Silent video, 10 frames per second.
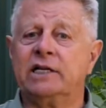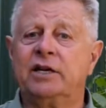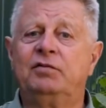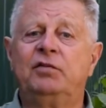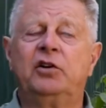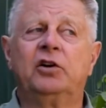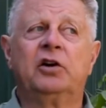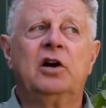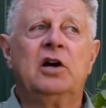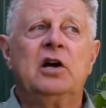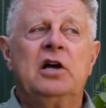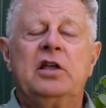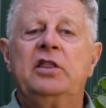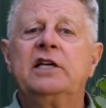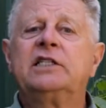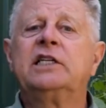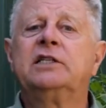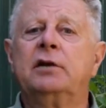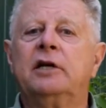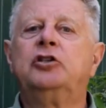This
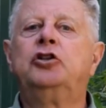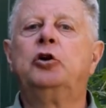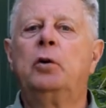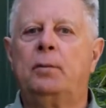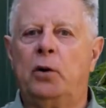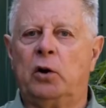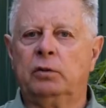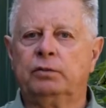is doable.